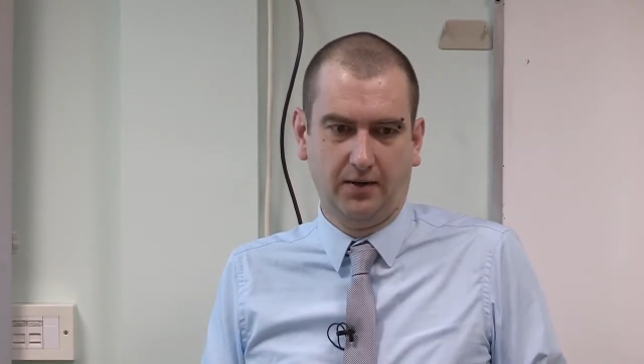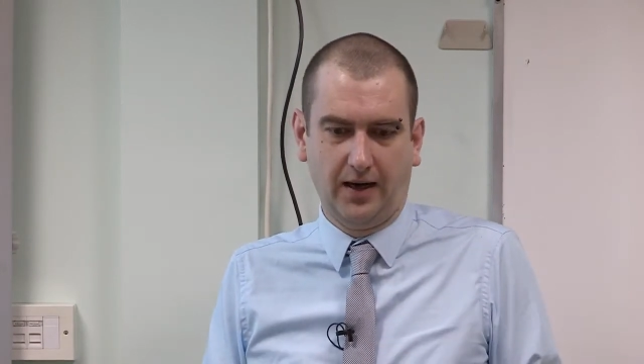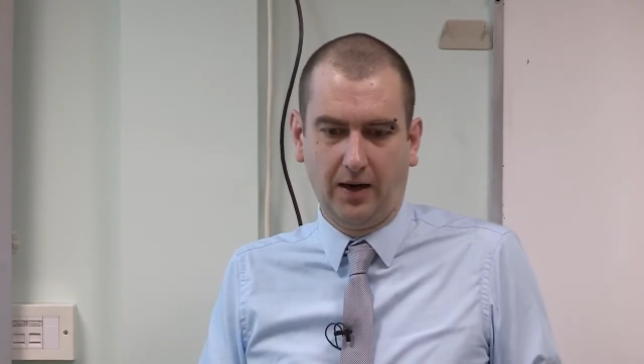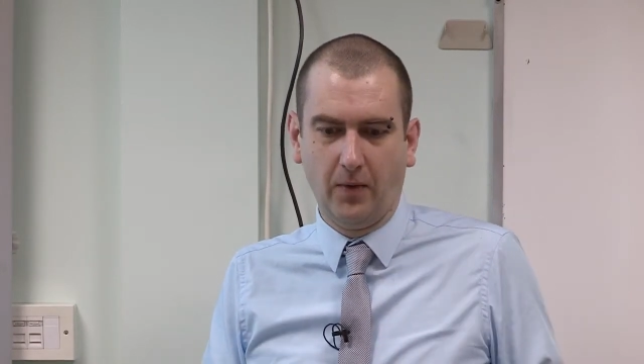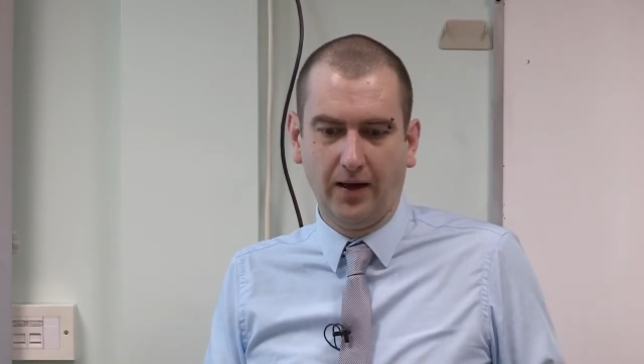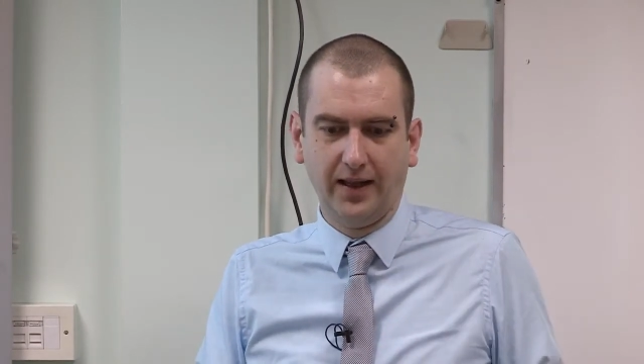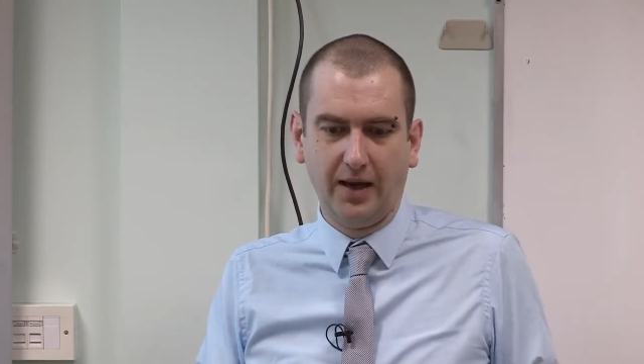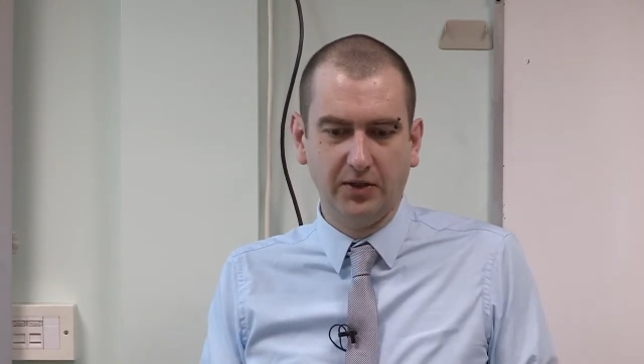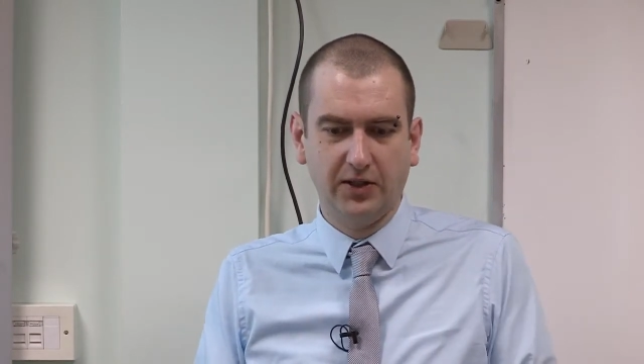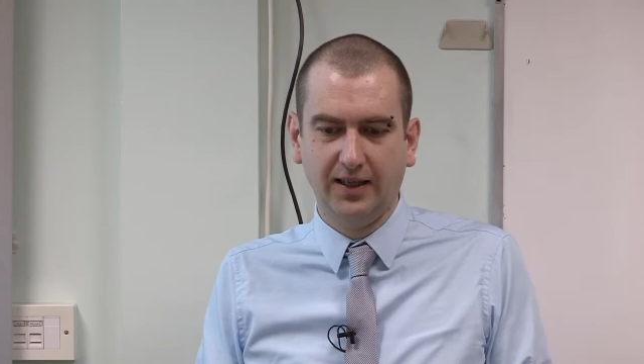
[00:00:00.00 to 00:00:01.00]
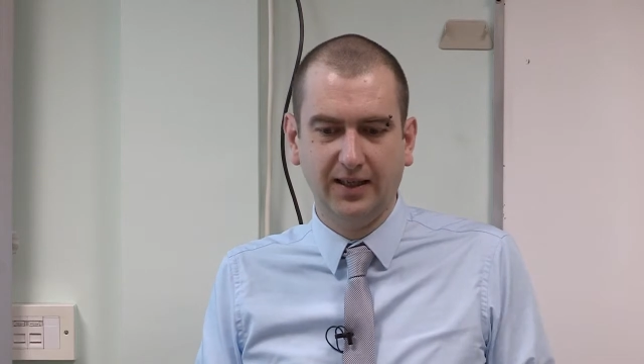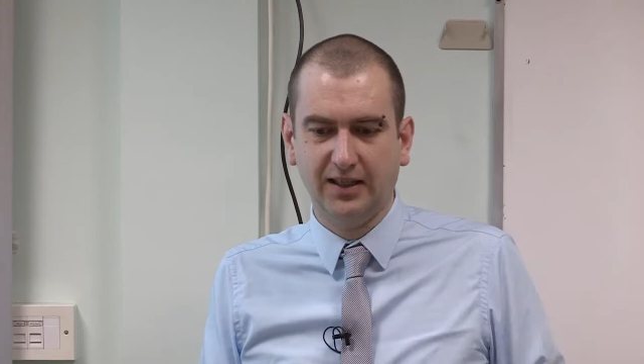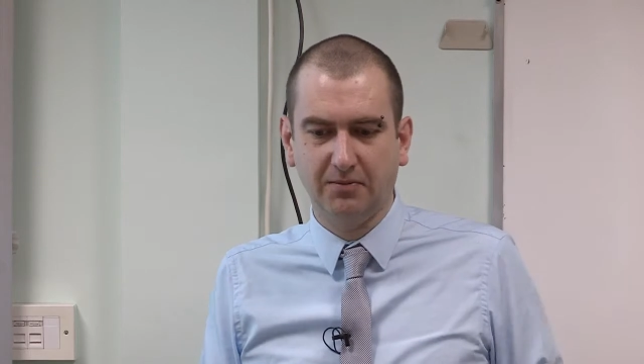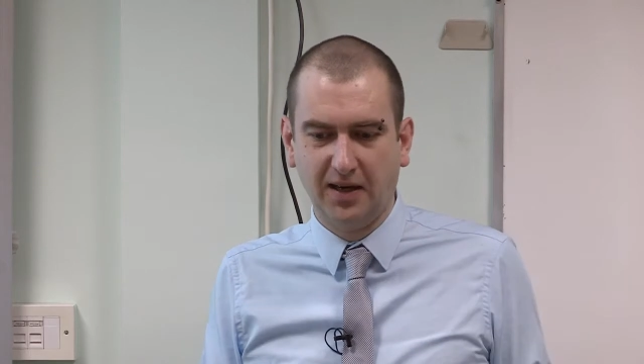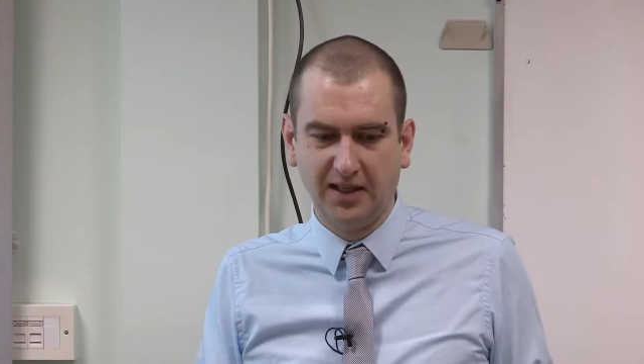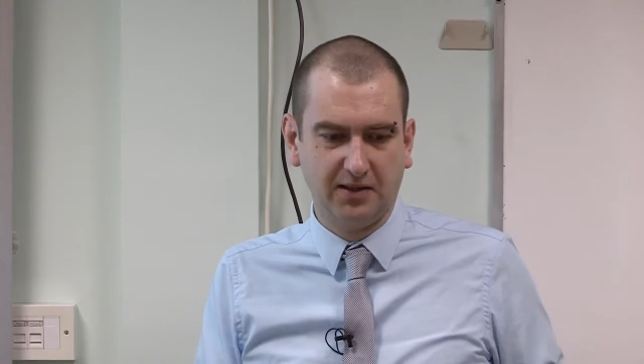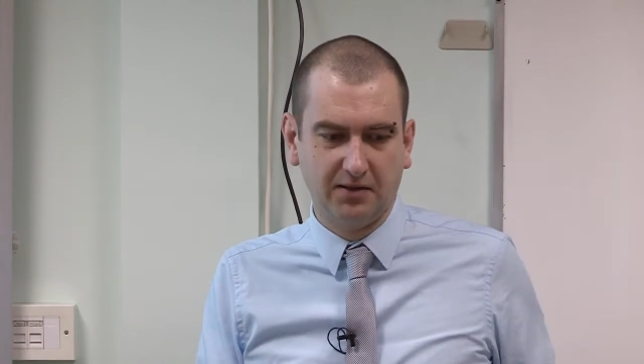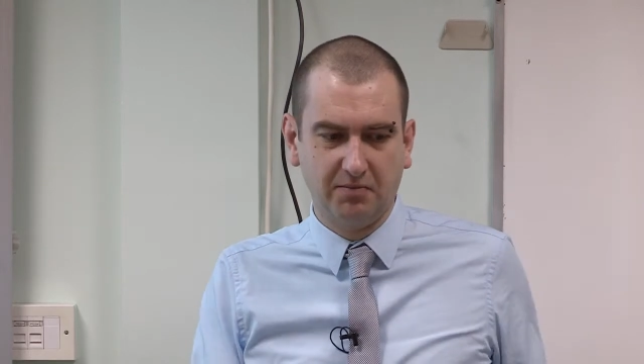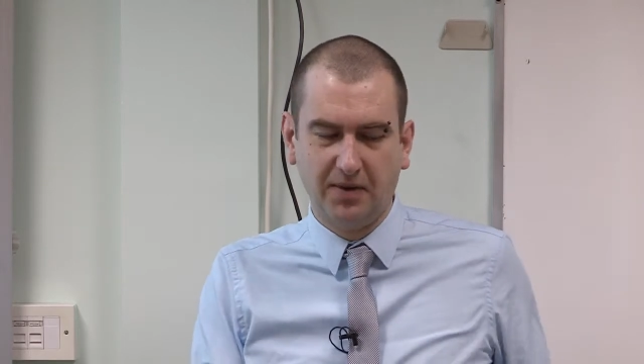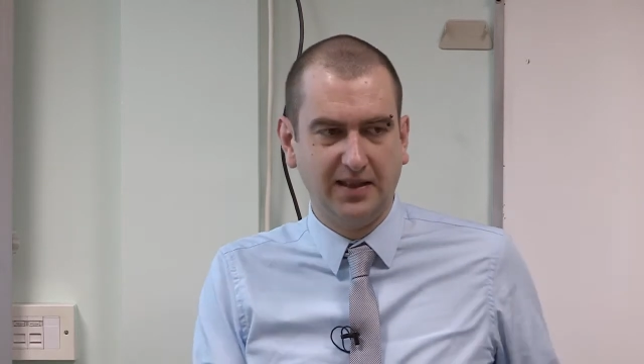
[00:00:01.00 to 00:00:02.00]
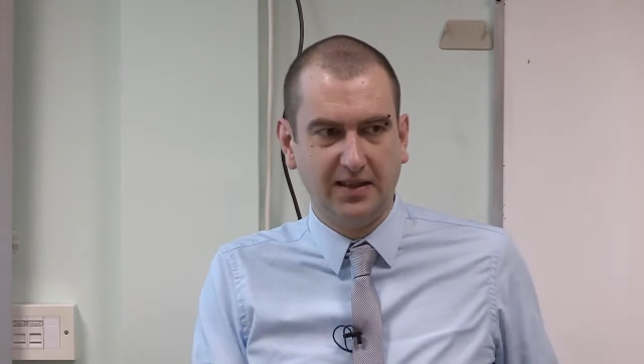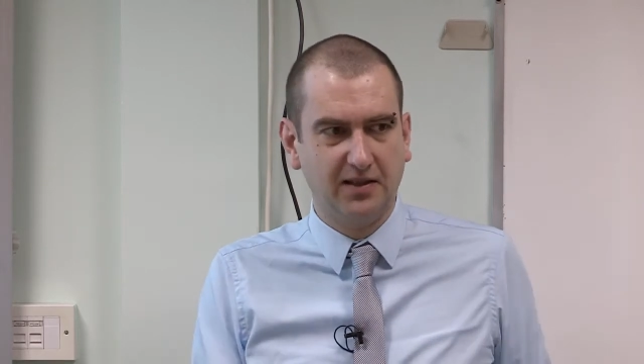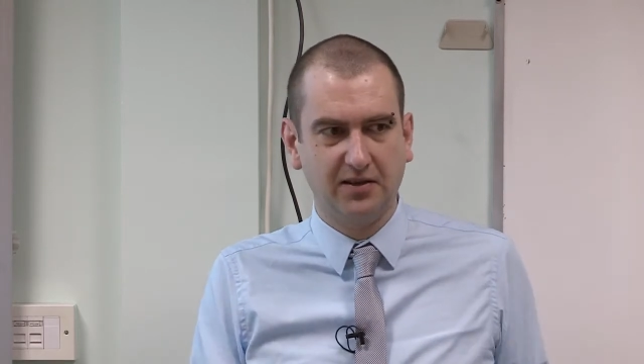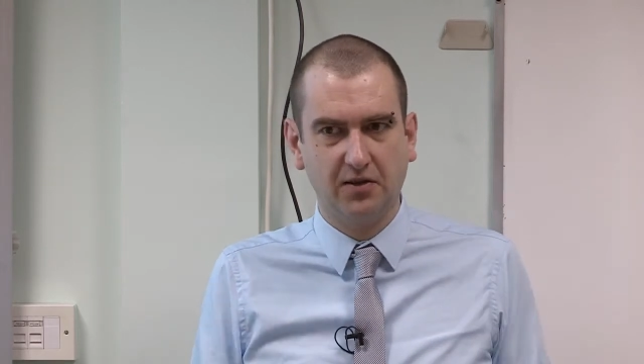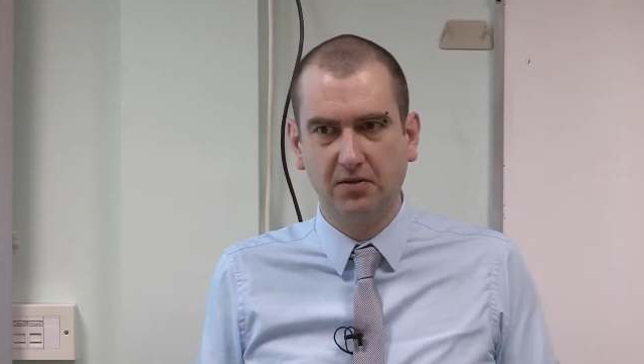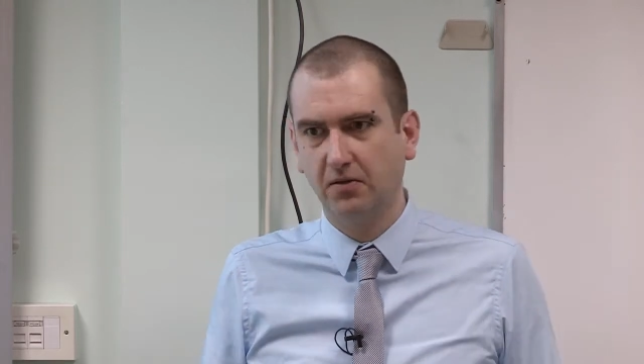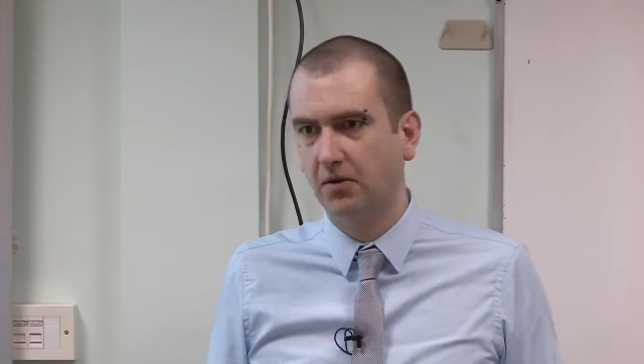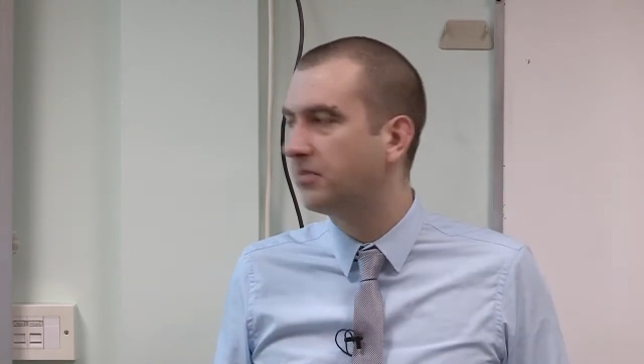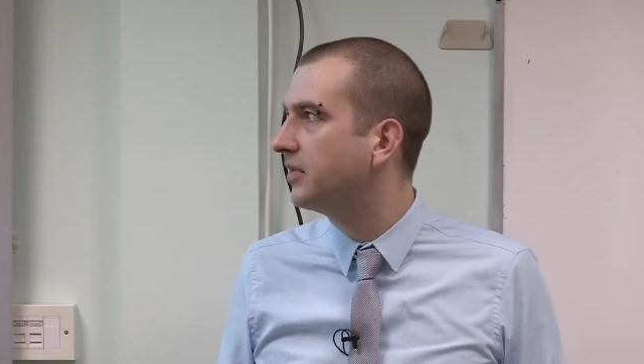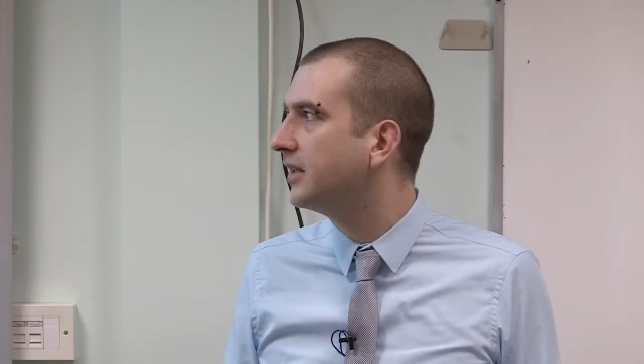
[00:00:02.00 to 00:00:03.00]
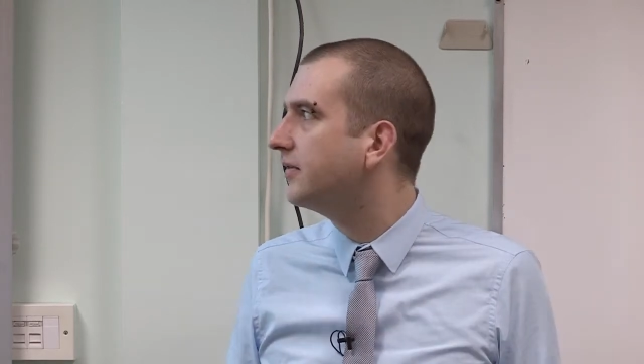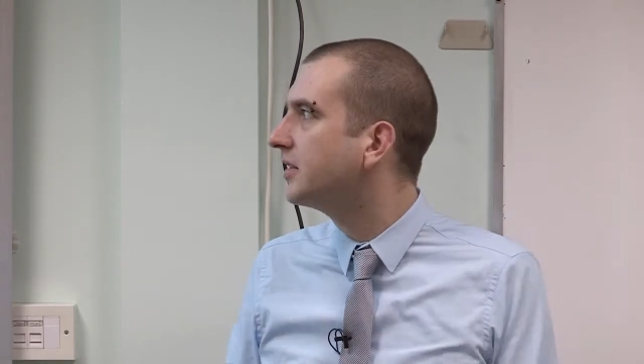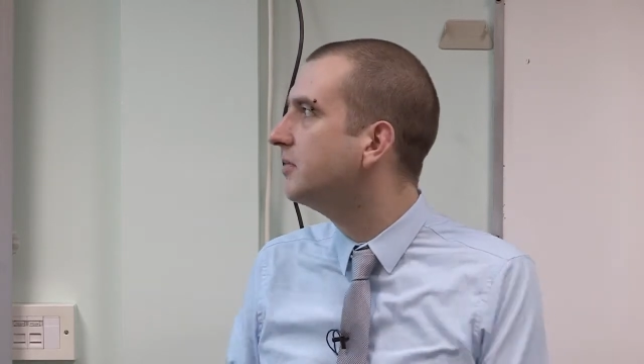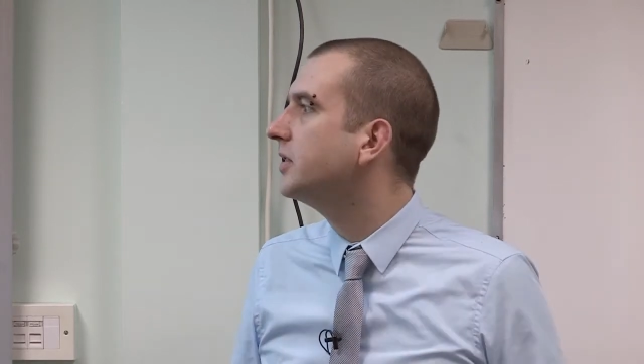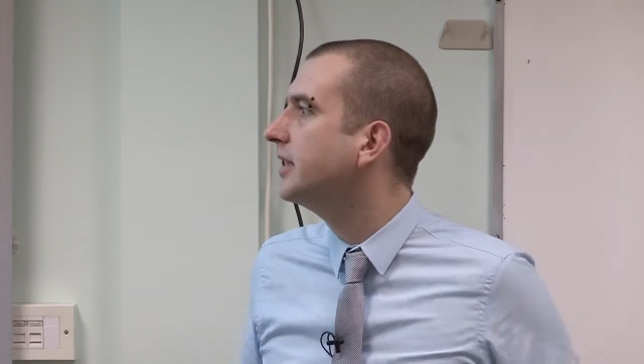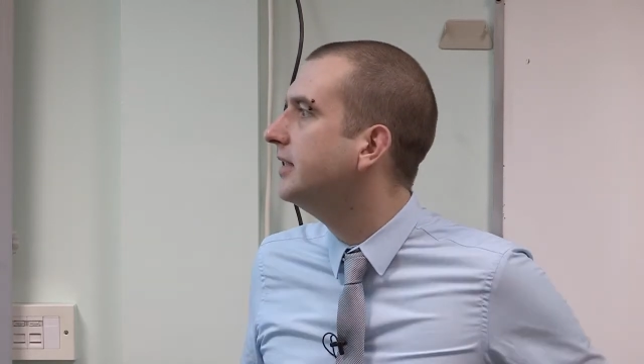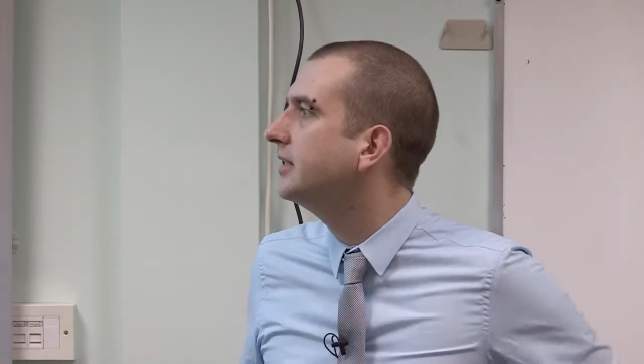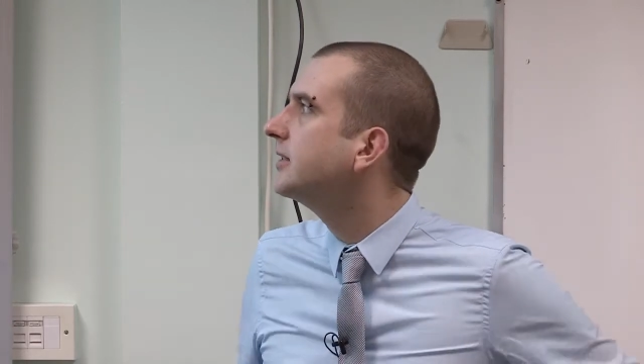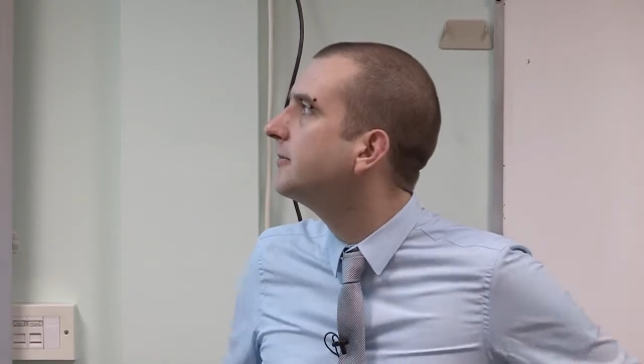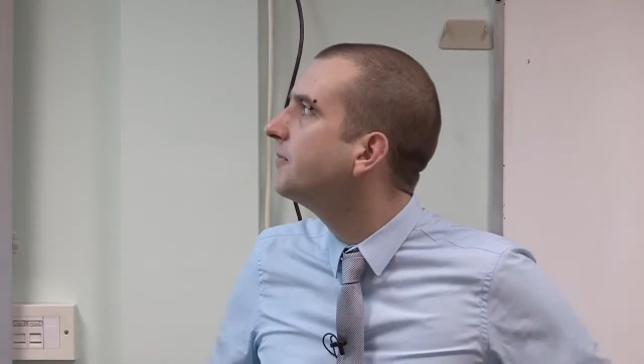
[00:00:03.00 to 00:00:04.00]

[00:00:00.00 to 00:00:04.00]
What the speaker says: how well their machine is compared to competitors or previous machines.